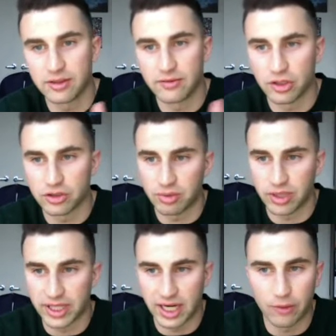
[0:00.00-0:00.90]
You've also
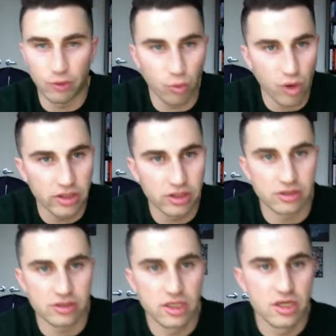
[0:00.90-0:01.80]
played at Edward
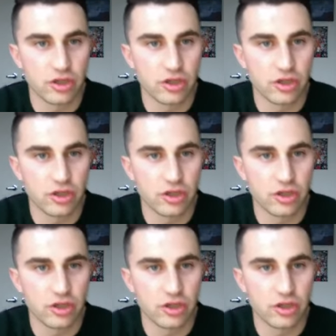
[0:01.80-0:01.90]
Waters.